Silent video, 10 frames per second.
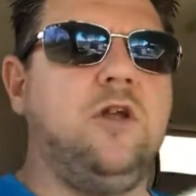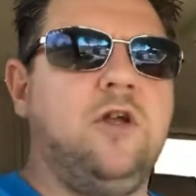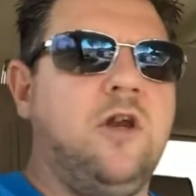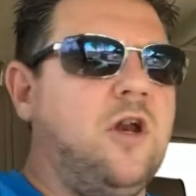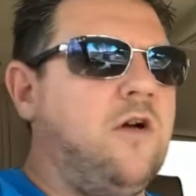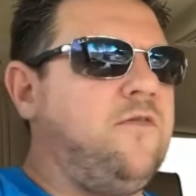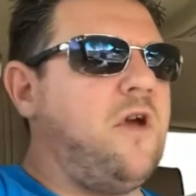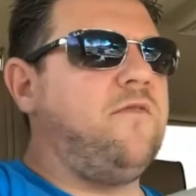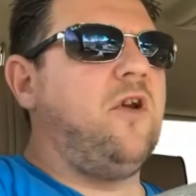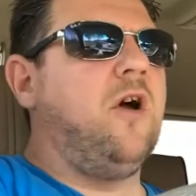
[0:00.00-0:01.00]
you know, have
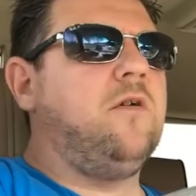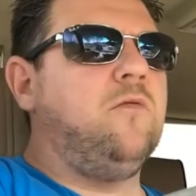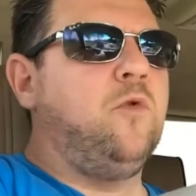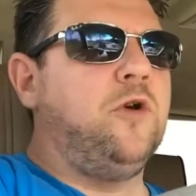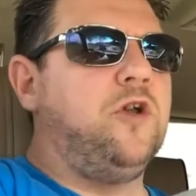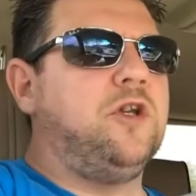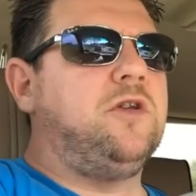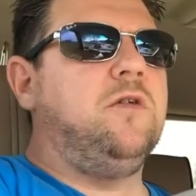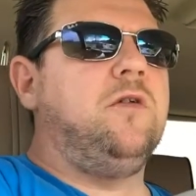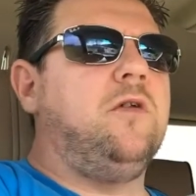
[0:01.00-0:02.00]
you ever like wondered
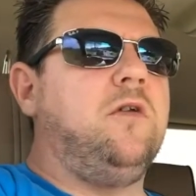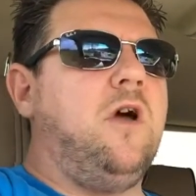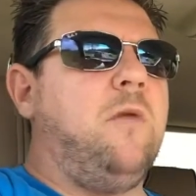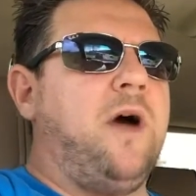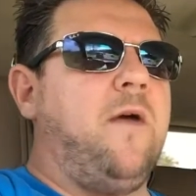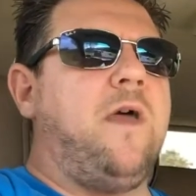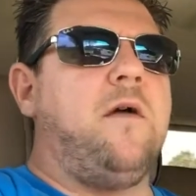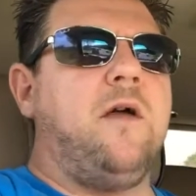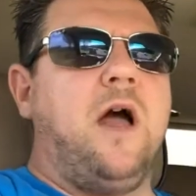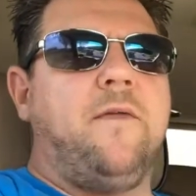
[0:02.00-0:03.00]
about
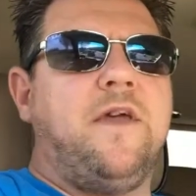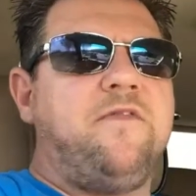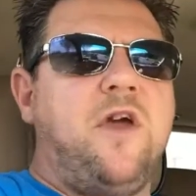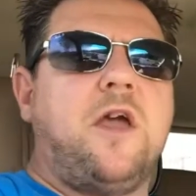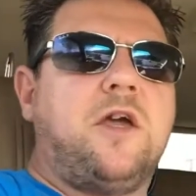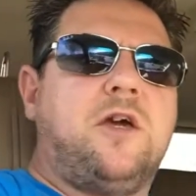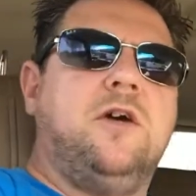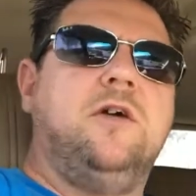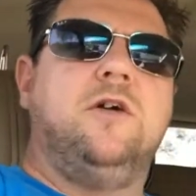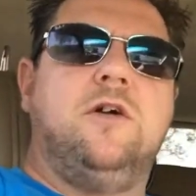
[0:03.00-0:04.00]
how they think?
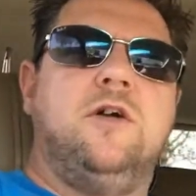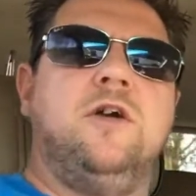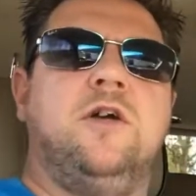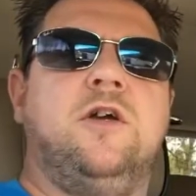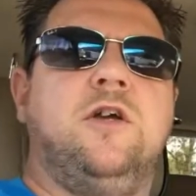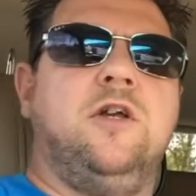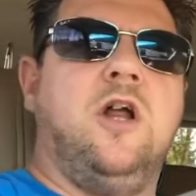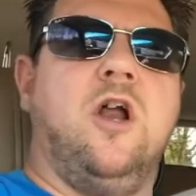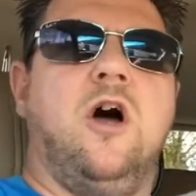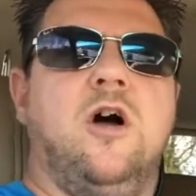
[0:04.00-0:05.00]
You
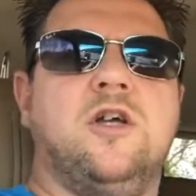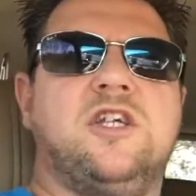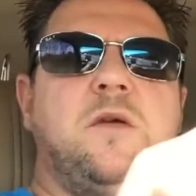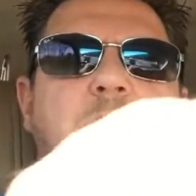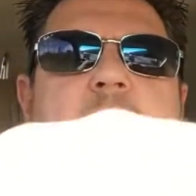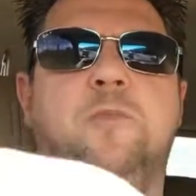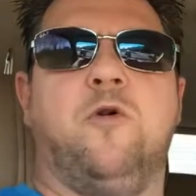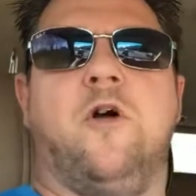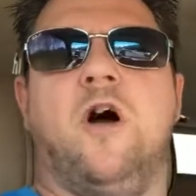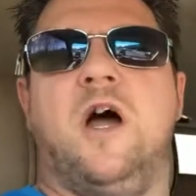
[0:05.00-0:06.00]
know, like I see
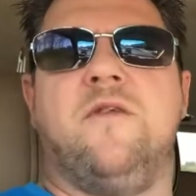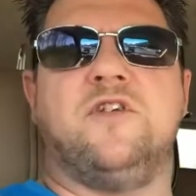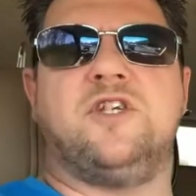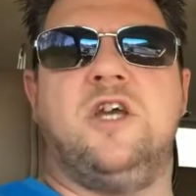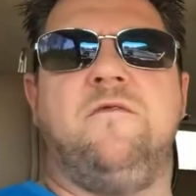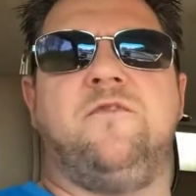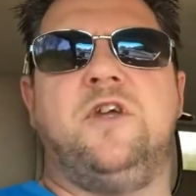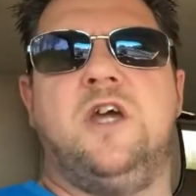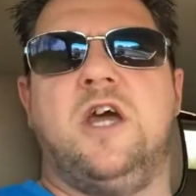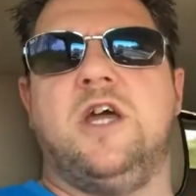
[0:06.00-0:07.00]
people that I haven't seen for
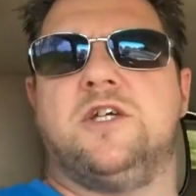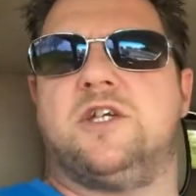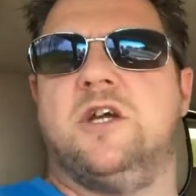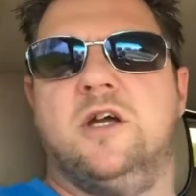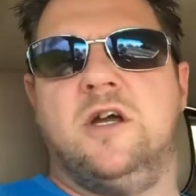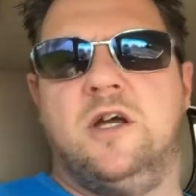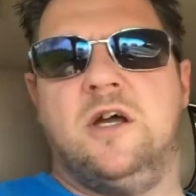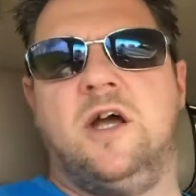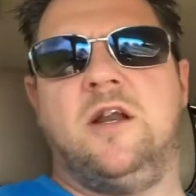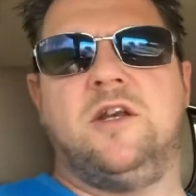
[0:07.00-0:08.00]
years,
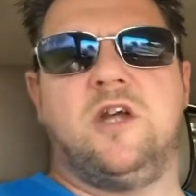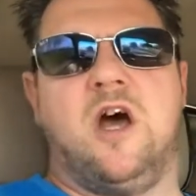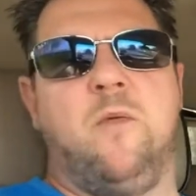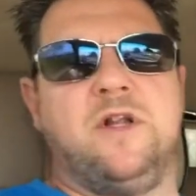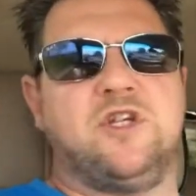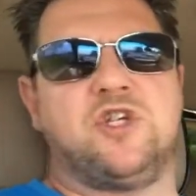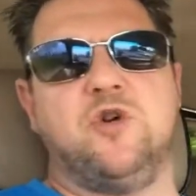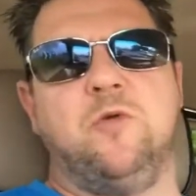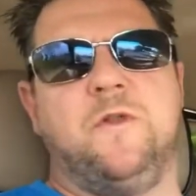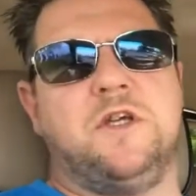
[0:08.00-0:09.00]
and I went to
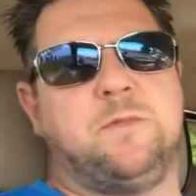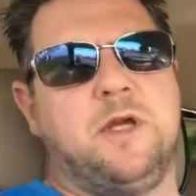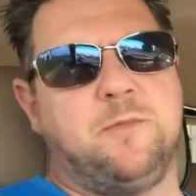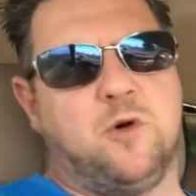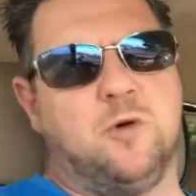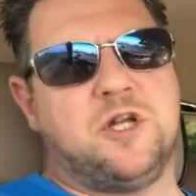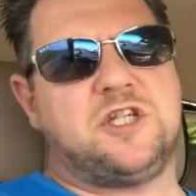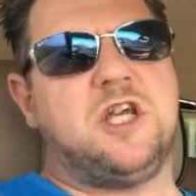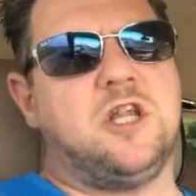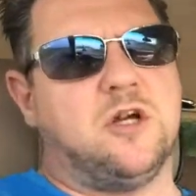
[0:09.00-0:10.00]
school with these people, and I
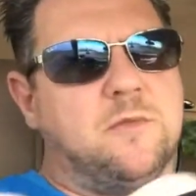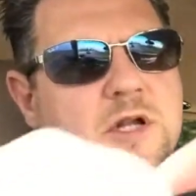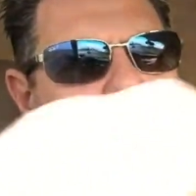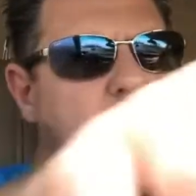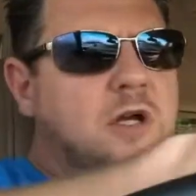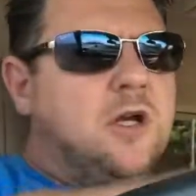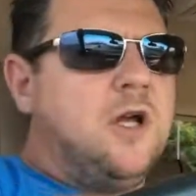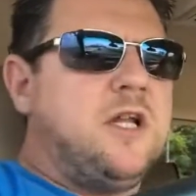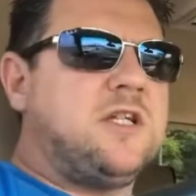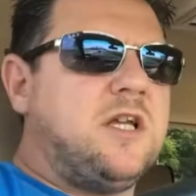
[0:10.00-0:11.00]
see them,
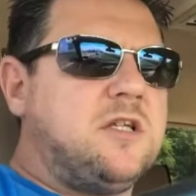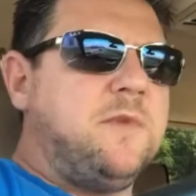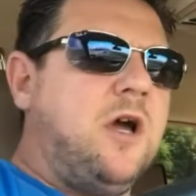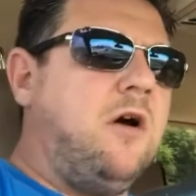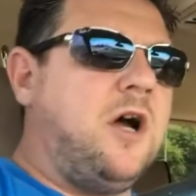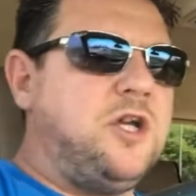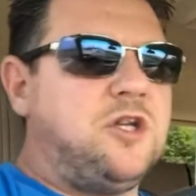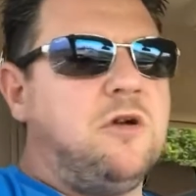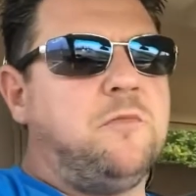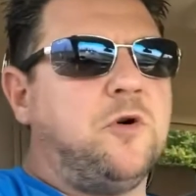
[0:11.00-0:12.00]
and they say to me, "Oh, how you
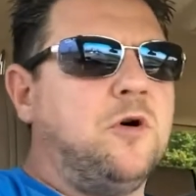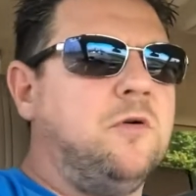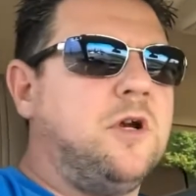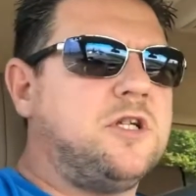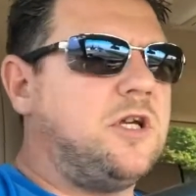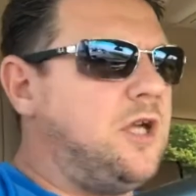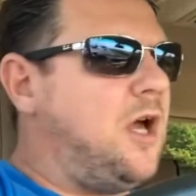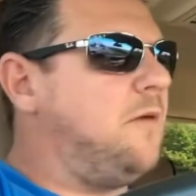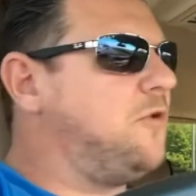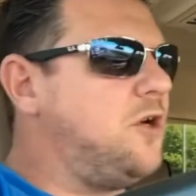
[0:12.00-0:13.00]
doing, Paul?" And I say,
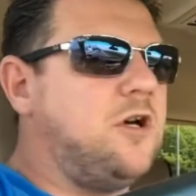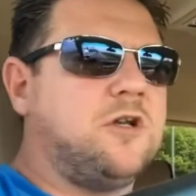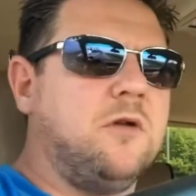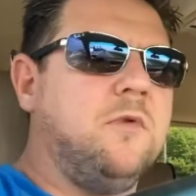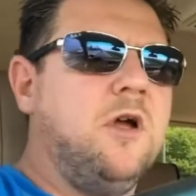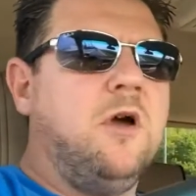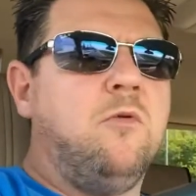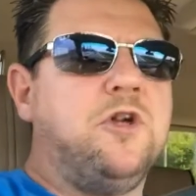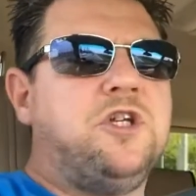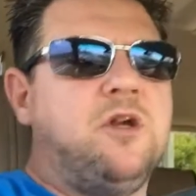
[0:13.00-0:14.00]
"Yeah, I'm good.
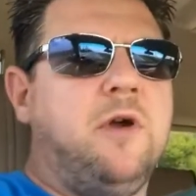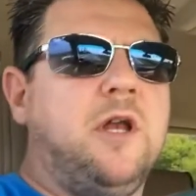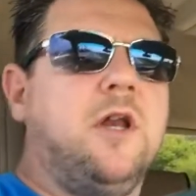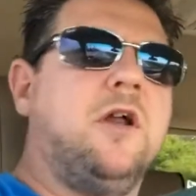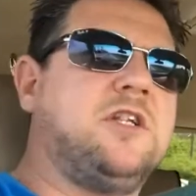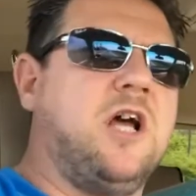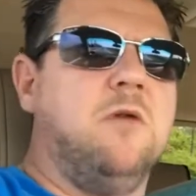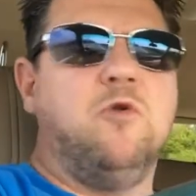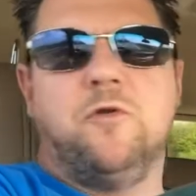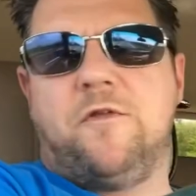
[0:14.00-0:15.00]
What are you doing?" And I tell
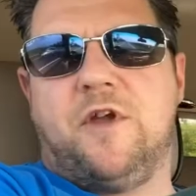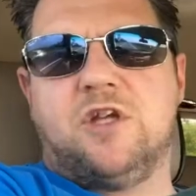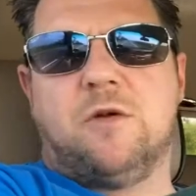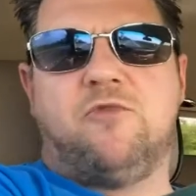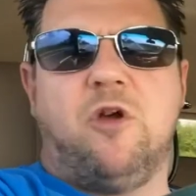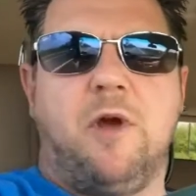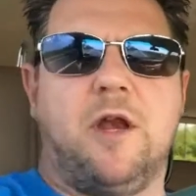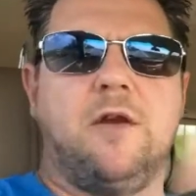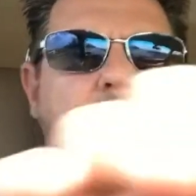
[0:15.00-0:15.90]
them all the things I'm doing,